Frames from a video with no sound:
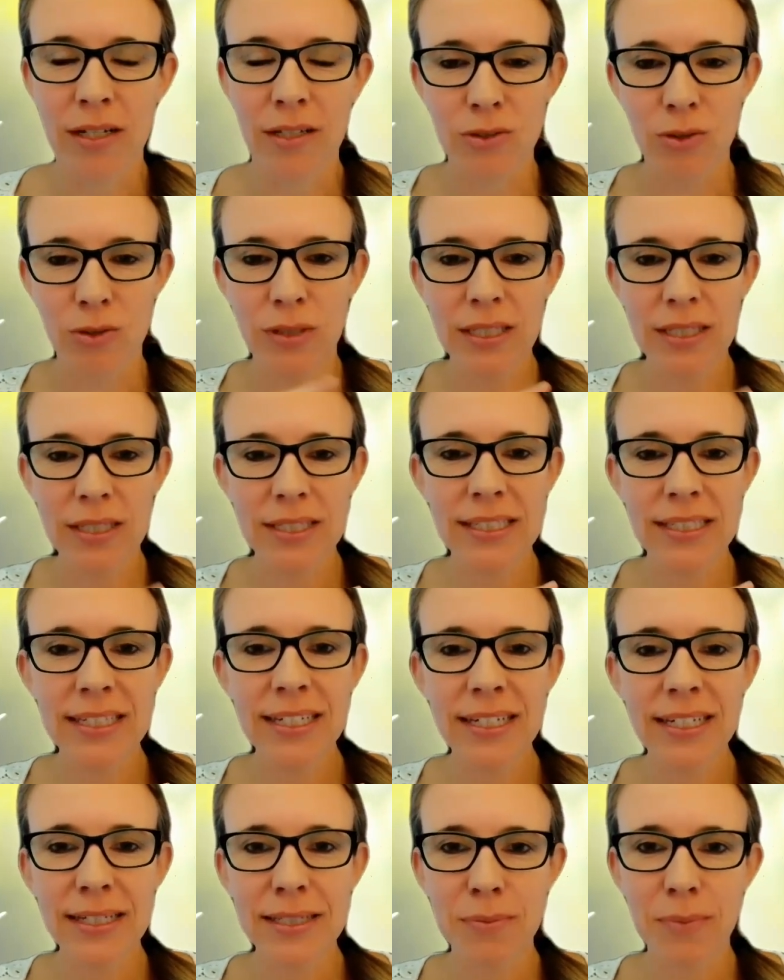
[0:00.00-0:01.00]
So this
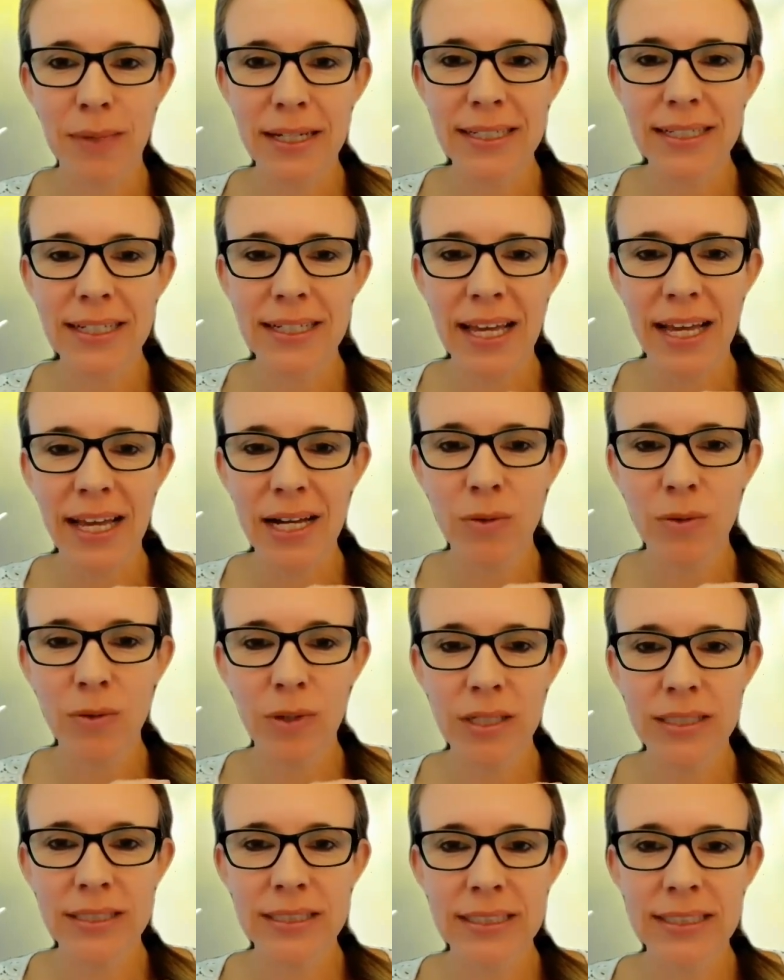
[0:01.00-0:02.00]
here is my little air
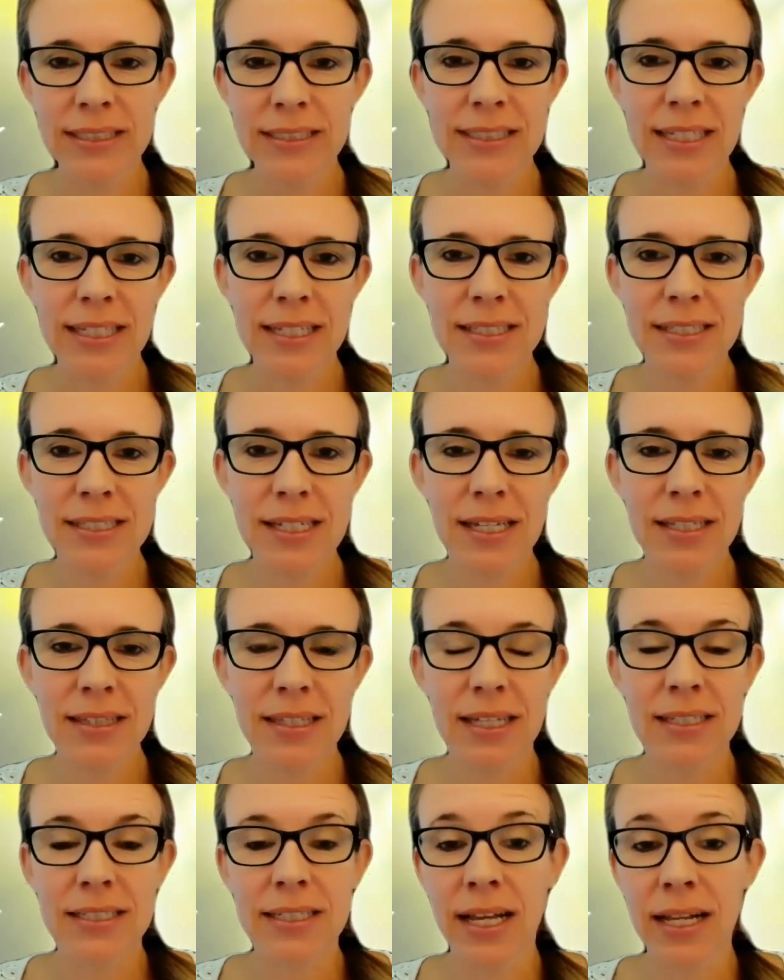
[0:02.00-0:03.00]
quality sensor
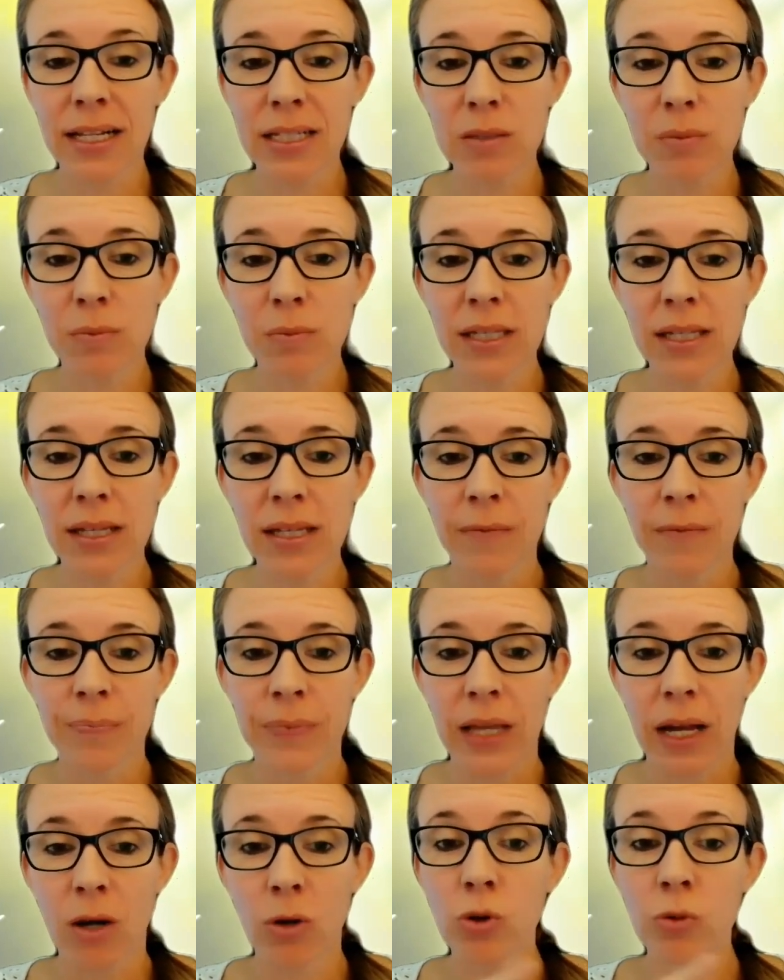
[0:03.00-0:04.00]
that tells me
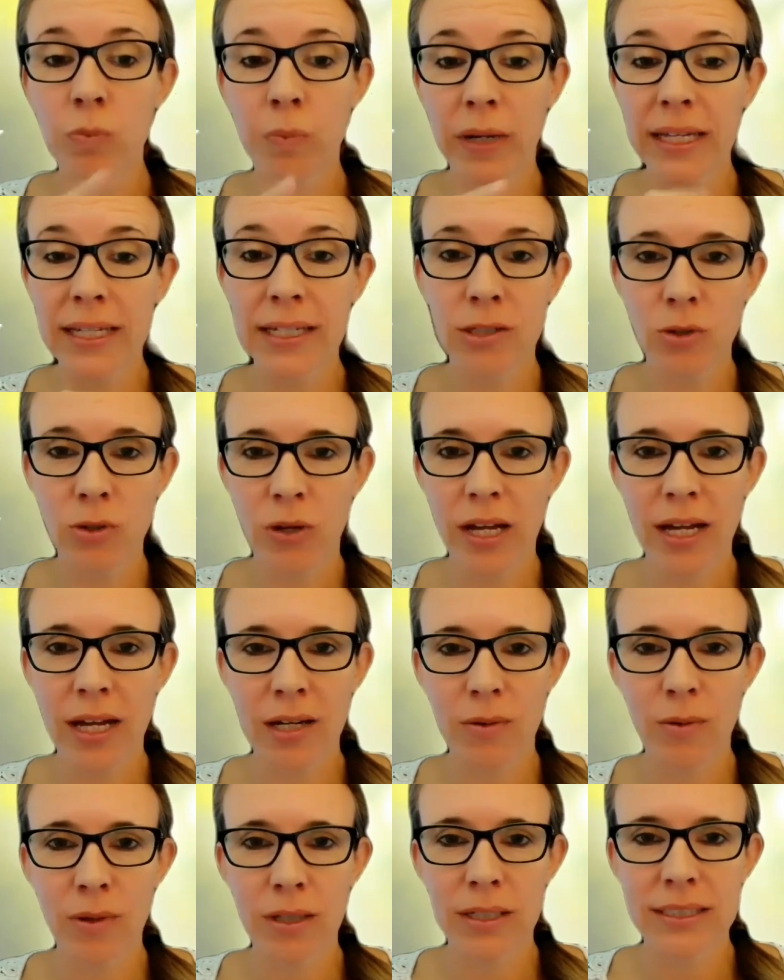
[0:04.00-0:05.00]
how good my indoor air
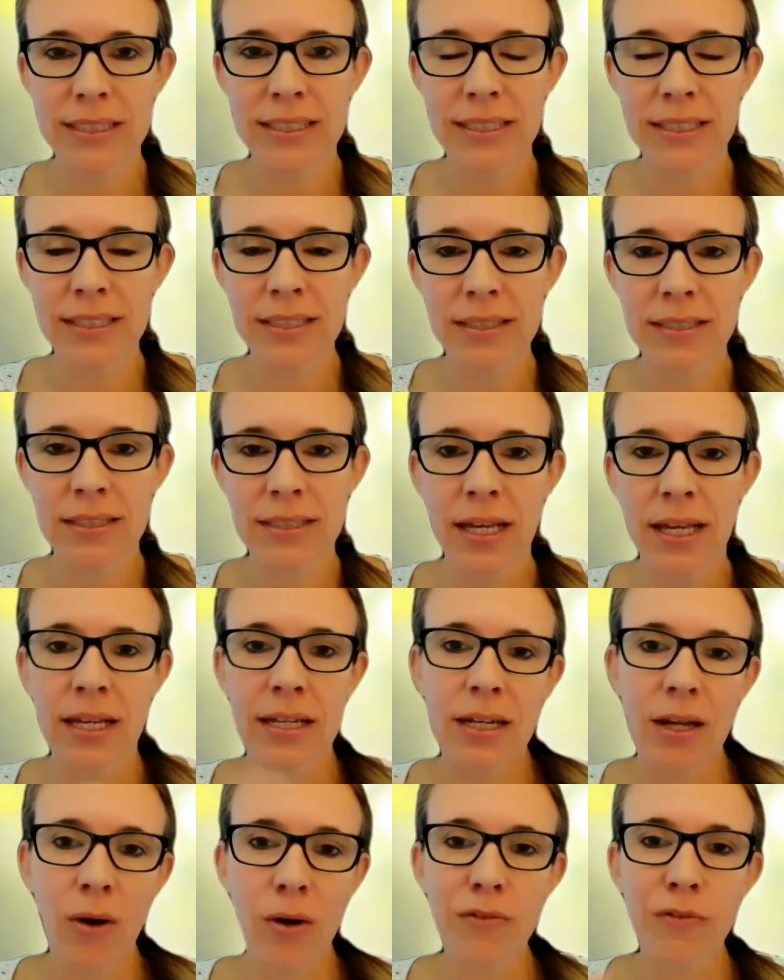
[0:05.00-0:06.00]
quality is.
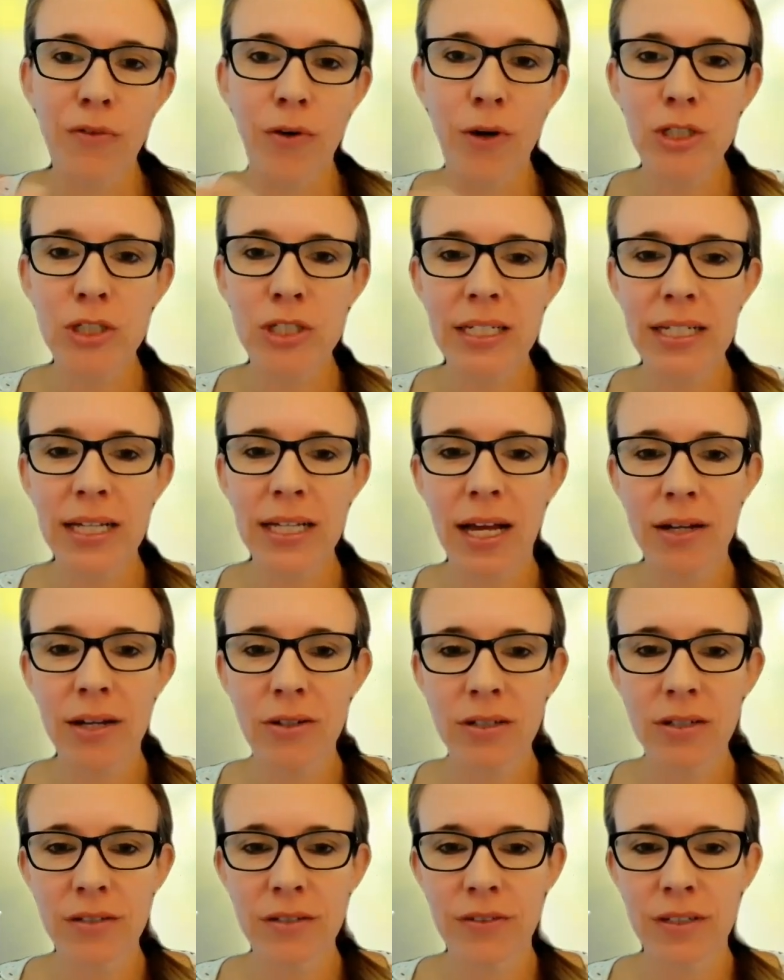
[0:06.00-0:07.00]
Now, unfortunately, I
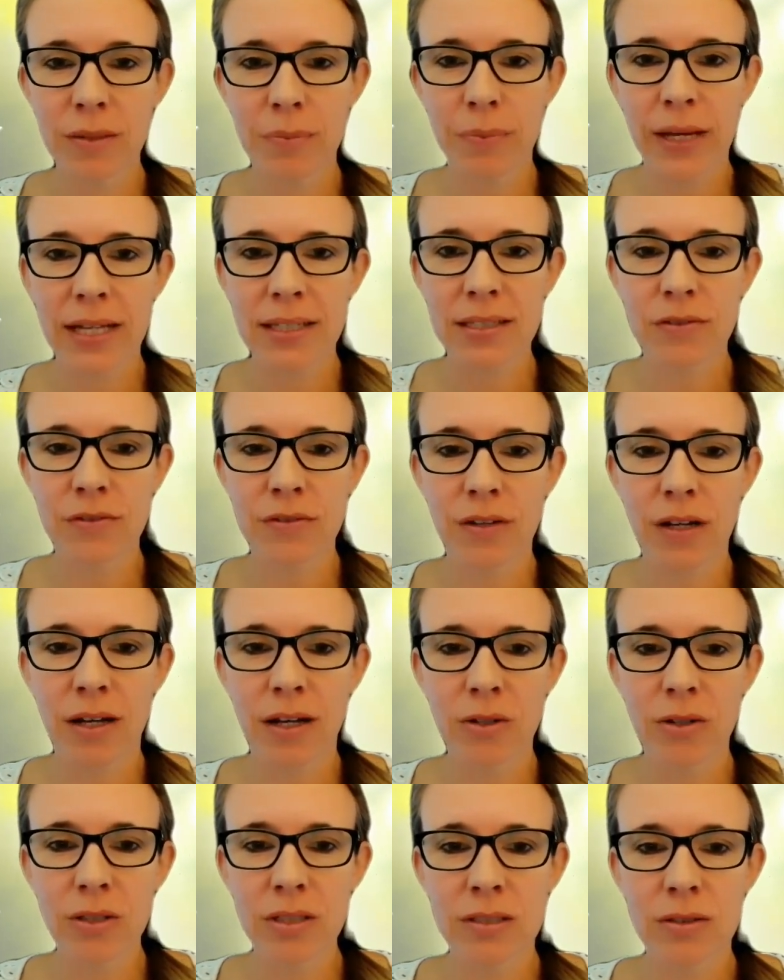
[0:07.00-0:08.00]
don't live in a passive
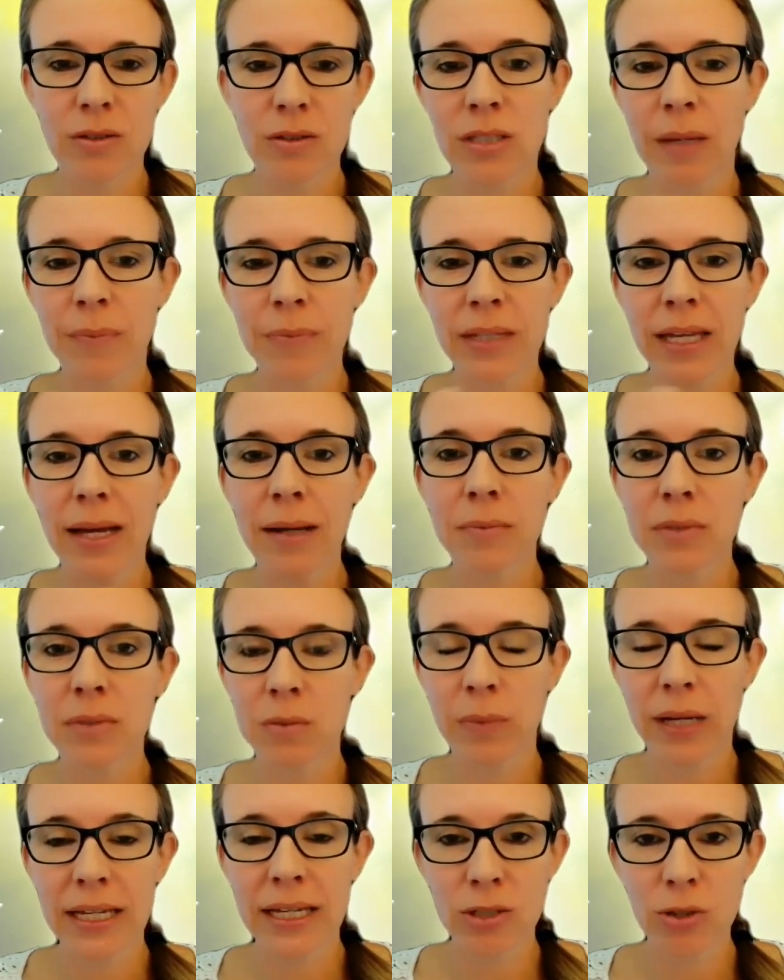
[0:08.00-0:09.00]
house, so
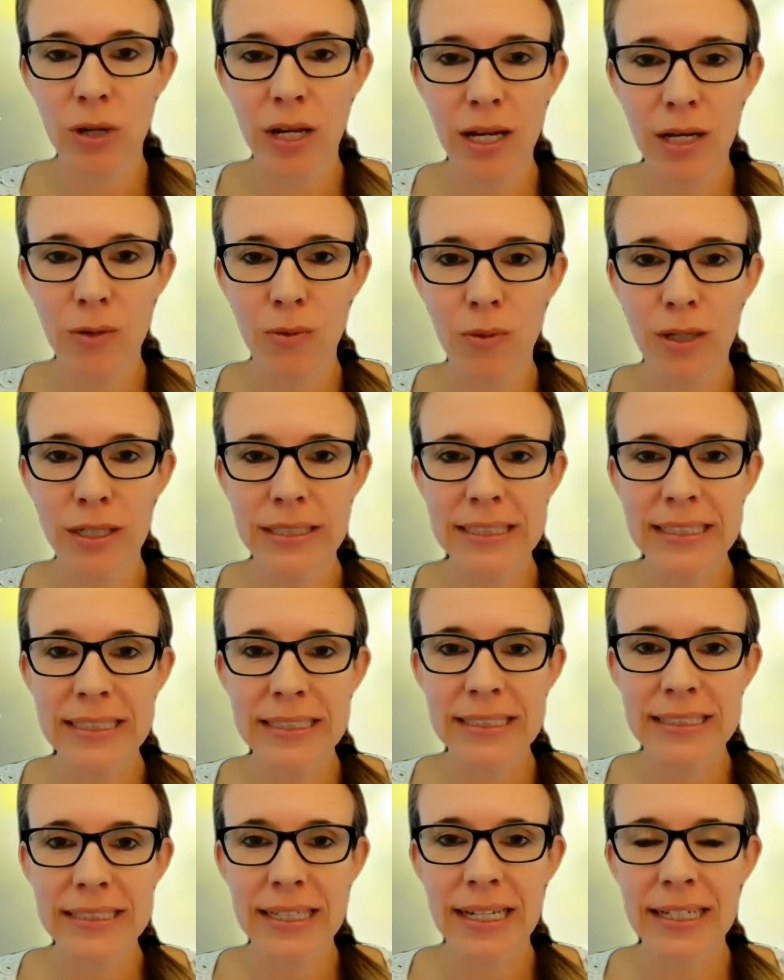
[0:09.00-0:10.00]
sometimes my indoor air quality
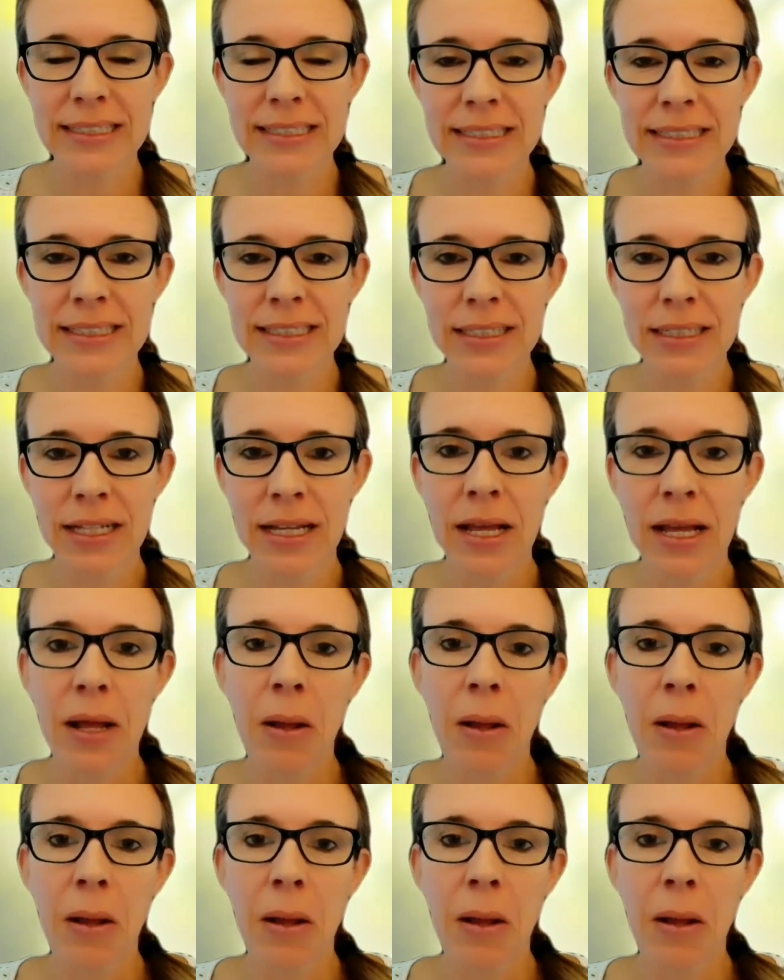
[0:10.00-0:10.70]
isn't ideal.